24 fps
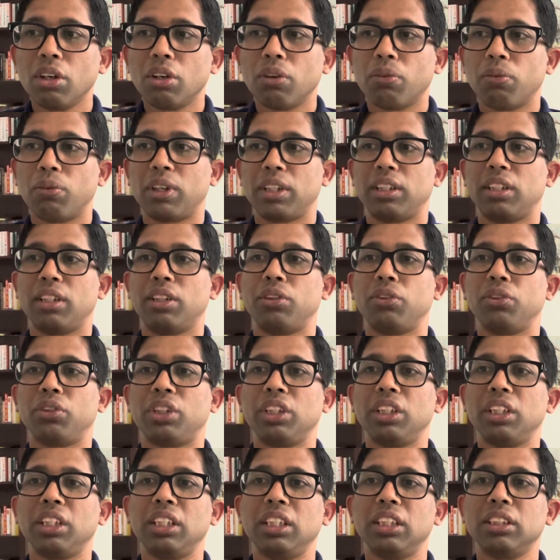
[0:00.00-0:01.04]
what the
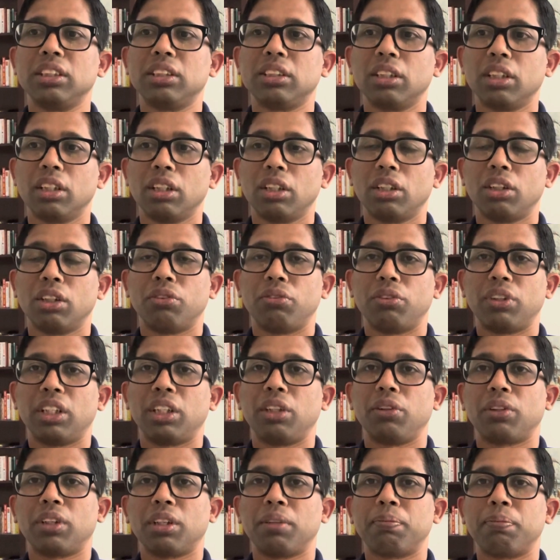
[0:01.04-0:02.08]
routine is, where
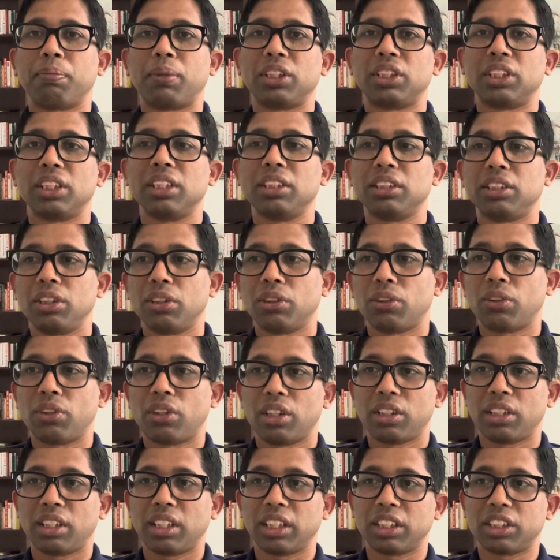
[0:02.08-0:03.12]
you can purchase your
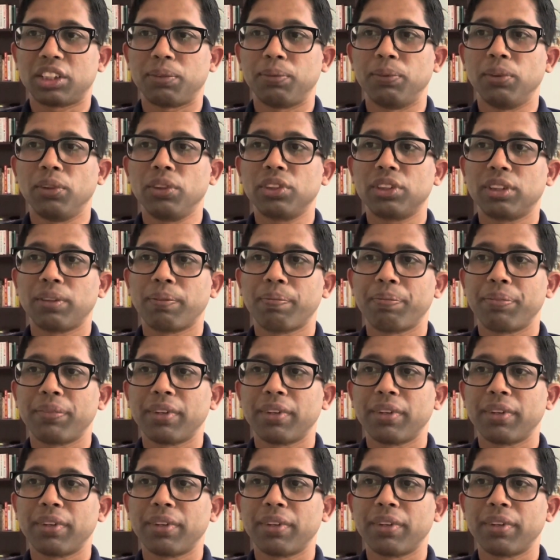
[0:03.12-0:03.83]
textbooks.